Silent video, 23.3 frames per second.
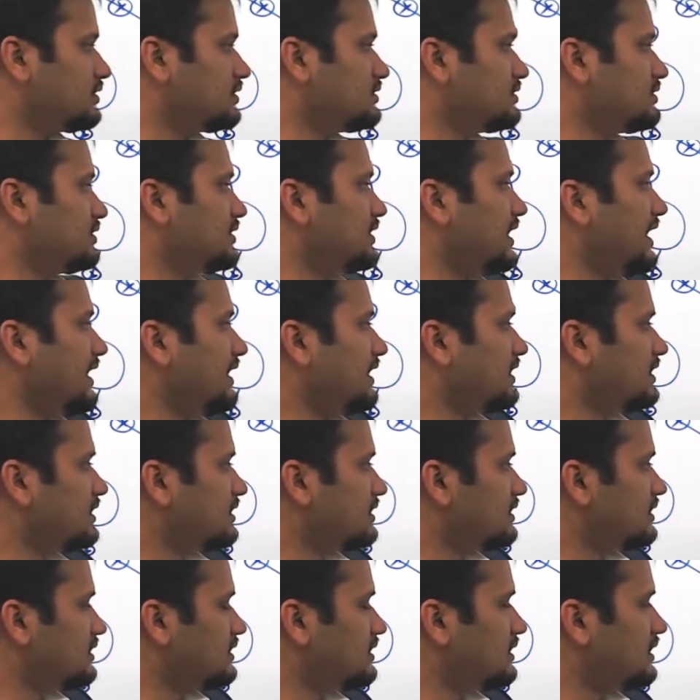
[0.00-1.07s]
like
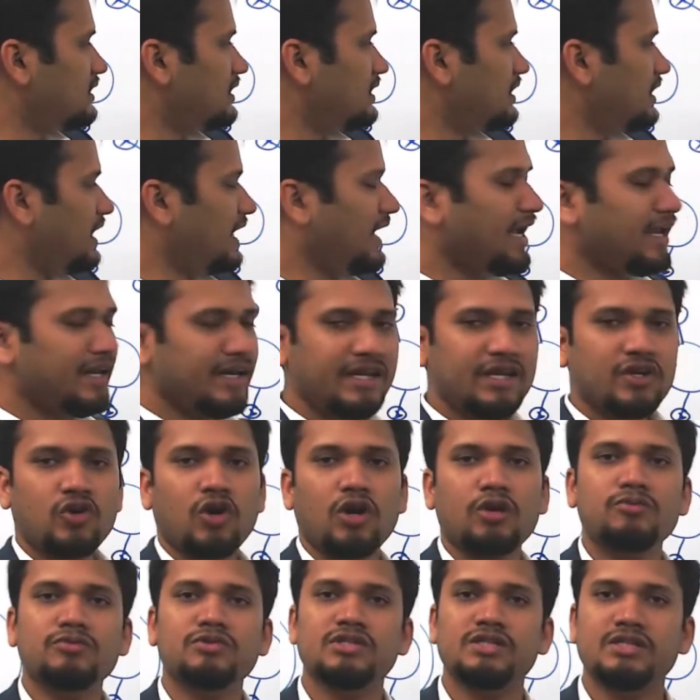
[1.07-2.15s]
any
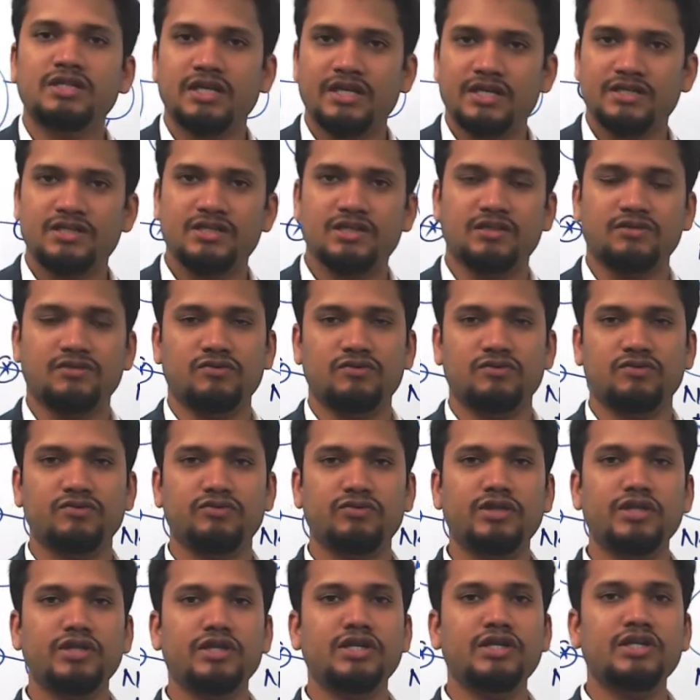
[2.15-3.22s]
communication,
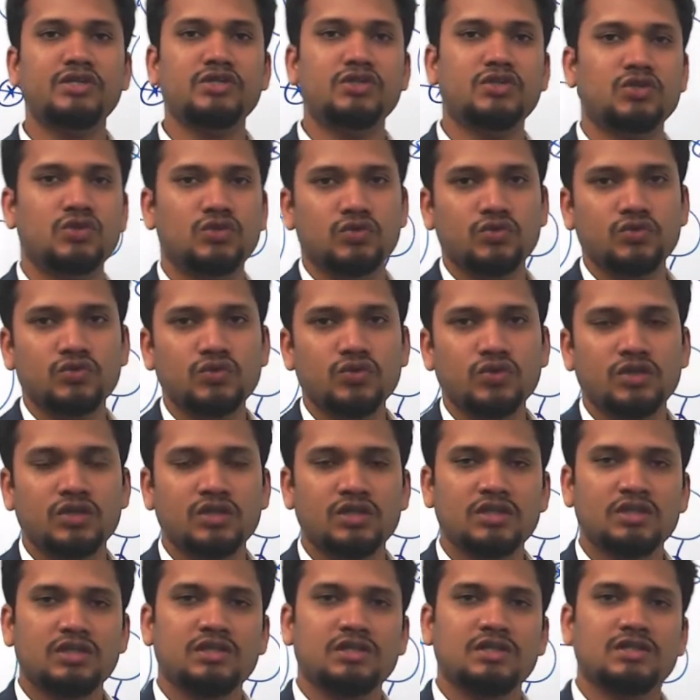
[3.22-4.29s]
we need to
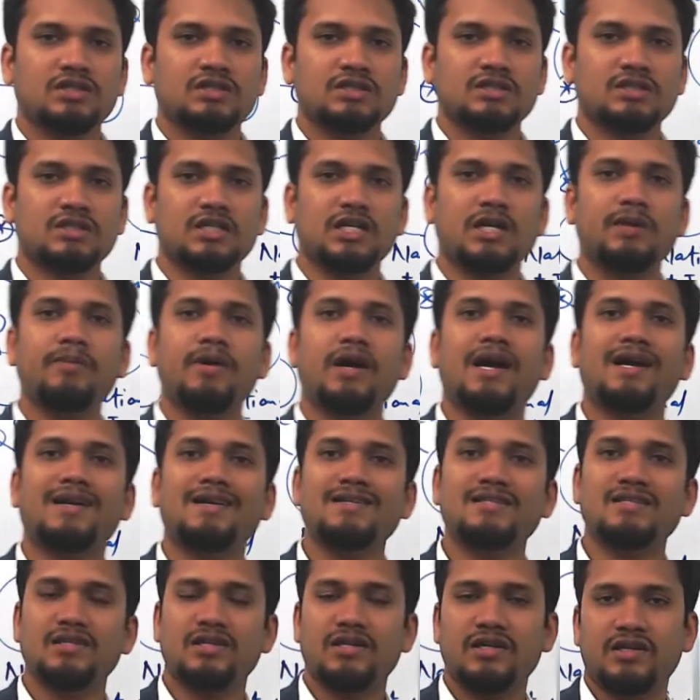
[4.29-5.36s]
come at a
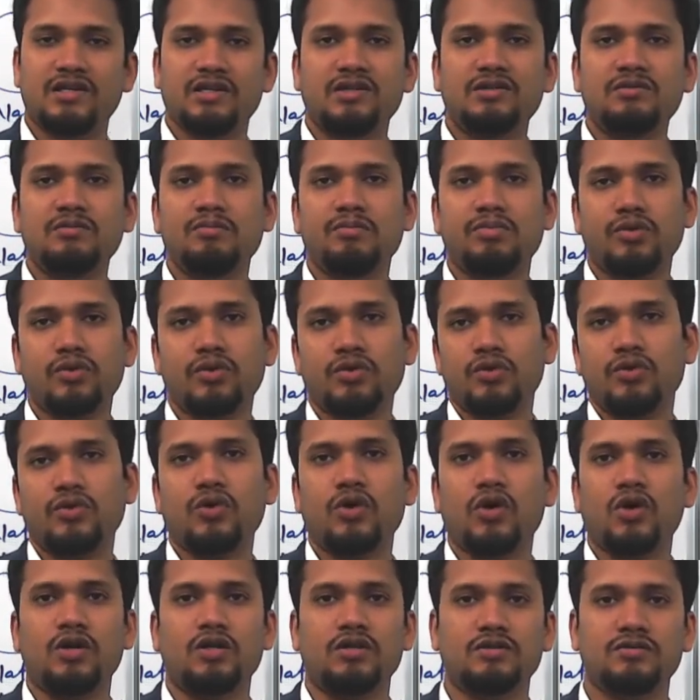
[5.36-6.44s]
certain
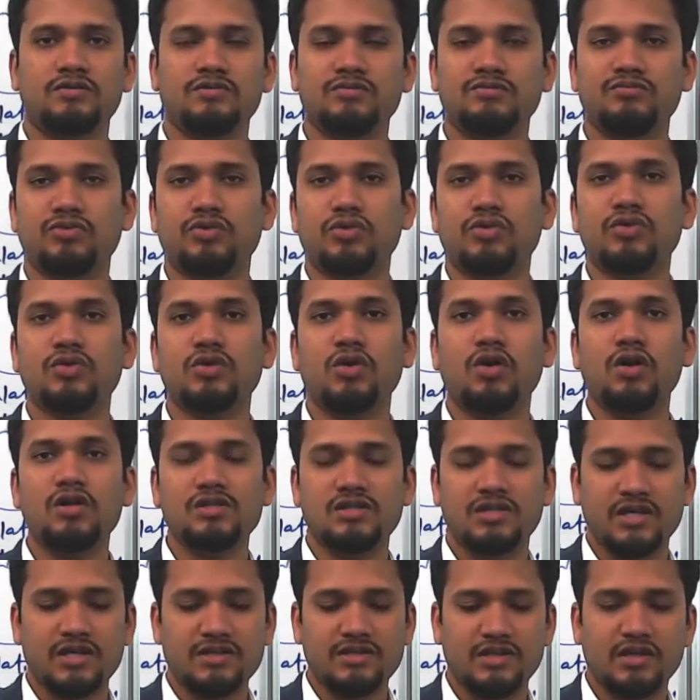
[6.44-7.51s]
protocol. Protocols
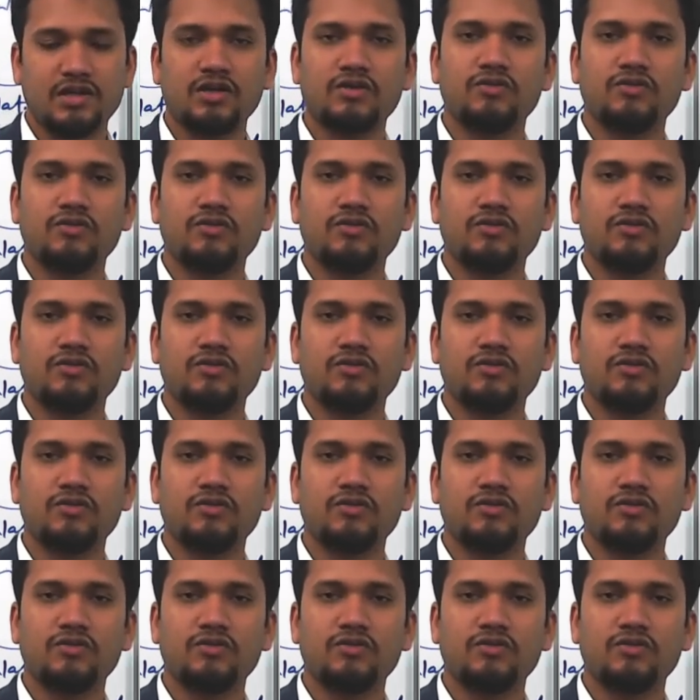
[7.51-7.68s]
are set of